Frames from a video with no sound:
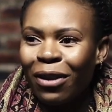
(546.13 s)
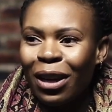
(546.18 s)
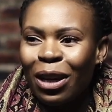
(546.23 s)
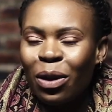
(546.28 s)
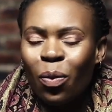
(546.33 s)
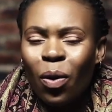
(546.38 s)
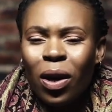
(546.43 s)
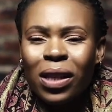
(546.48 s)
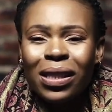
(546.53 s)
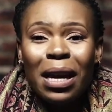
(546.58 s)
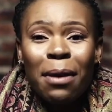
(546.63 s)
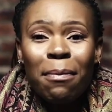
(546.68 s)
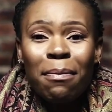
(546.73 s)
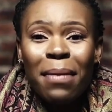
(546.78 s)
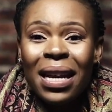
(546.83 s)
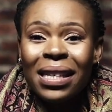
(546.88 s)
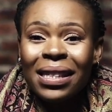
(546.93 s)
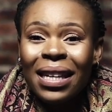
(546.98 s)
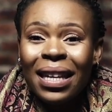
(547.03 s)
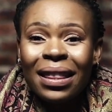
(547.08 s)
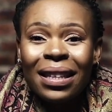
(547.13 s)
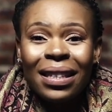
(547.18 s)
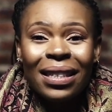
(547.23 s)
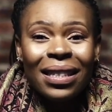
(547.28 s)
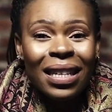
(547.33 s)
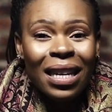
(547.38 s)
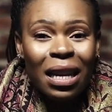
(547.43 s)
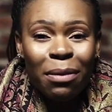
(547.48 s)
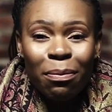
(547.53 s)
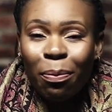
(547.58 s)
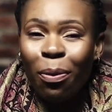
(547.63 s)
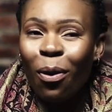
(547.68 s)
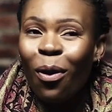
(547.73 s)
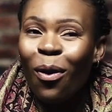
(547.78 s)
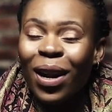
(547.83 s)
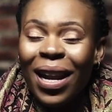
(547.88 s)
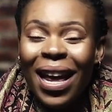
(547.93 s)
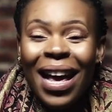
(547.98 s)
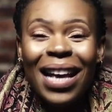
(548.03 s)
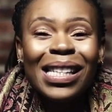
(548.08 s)
It was amazing. The team,
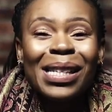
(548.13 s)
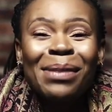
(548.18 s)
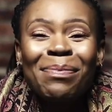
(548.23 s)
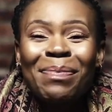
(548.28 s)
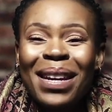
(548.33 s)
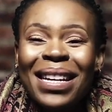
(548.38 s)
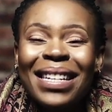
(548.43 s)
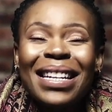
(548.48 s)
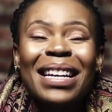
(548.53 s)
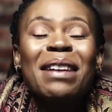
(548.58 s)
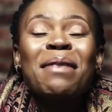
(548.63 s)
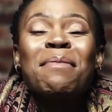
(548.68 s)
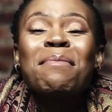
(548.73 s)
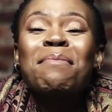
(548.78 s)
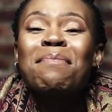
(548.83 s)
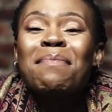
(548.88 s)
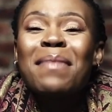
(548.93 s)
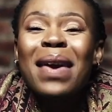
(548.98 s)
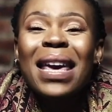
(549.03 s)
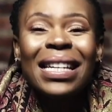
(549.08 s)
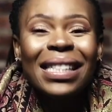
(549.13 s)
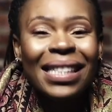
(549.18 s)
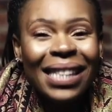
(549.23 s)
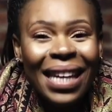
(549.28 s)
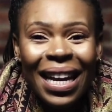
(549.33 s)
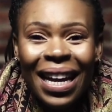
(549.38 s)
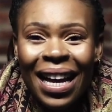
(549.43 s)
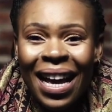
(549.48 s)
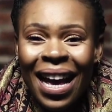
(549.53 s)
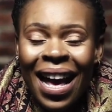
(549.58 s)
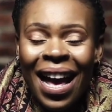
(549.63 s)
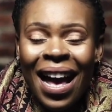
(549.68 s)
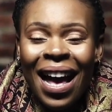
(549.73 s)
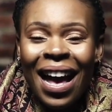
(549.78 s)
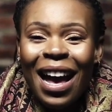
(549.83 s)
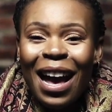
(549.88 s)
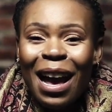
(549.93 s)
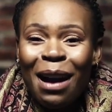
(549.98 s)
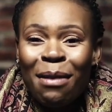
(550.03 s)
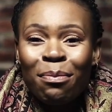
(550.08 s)
Paul, has been amazing.
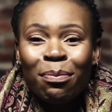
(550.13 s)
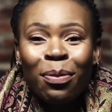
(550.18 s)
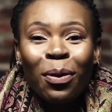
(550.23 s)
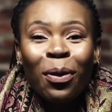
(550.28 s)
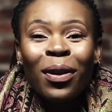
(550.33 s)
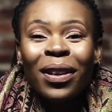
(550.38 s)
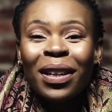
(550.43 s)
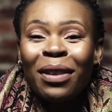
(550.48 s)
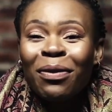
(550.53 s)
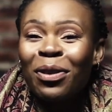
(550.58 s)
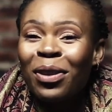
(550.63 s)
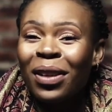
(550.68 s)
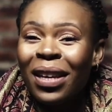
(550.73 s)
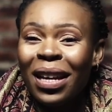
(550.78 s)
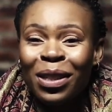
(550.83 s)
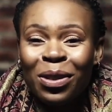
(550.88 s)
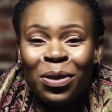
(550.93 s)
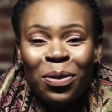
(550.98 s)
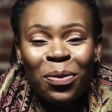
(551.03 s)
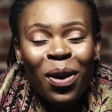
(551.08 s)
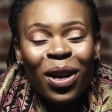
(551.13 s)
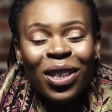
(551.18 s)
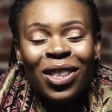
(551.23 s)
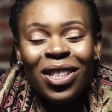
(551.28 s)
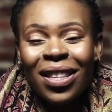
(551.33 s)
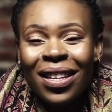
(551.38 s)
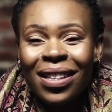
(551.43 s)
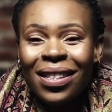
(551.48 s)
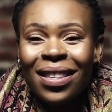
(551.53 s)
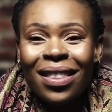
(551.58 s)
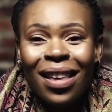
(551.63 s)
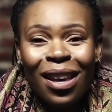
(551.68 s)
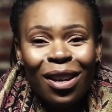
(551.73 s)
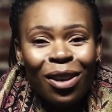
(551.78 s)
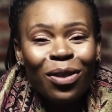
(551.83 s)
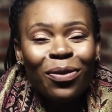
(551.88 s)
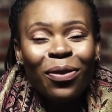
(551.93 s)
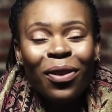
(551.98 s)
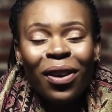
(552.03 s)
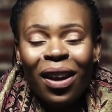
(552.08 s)
Paul, if you get to watch this, thank
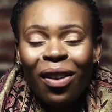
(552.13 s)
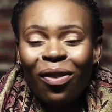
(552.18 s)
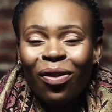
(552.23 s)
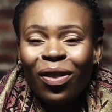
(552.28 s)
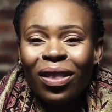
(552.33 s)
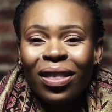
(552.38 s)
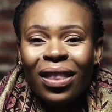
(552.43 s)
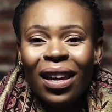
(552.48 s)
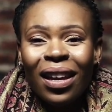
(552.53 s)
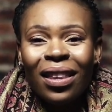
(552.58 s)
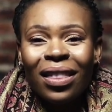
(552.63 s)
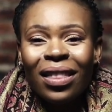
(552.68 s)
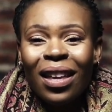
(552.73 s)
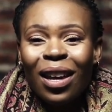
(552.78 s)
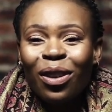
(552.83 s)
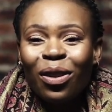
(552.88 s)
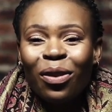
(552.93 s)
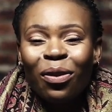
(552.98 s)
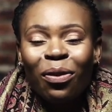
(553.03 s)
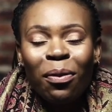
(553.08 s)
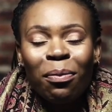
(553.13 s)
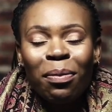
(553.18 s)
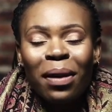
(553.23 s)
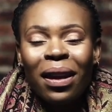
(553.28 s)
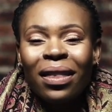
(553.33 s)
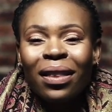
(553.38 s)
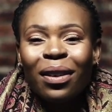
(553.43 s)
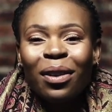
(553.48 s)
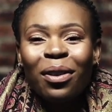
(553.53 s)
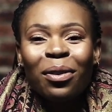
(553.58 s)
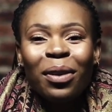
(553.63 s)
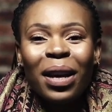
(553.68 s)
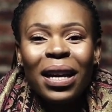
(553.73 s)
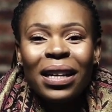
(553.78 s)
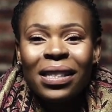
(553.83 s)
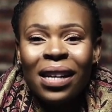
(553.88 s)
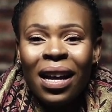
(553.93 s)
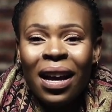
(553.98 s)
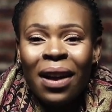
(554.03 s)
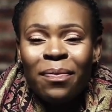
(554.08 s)
you for everything. Thank you for being the
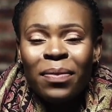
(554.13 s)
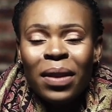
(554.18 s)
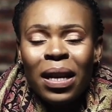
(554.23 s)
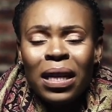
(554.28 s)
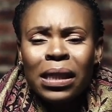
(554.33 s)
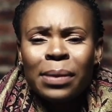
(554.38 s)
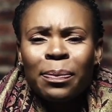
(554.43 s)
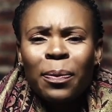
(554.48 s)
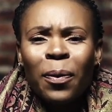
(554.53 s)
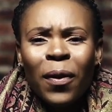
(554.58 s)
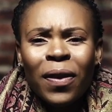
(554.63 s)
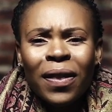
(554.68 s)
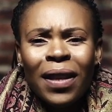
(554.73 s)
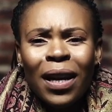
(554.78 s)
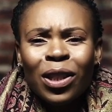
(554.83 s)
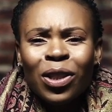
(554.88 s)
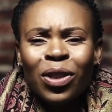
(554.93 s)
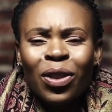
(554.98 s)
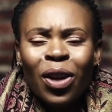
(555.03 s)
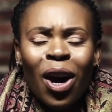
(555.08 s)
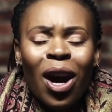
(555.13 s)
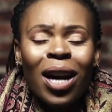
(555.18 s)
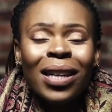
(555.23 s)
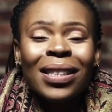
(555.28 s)
great sport that you are.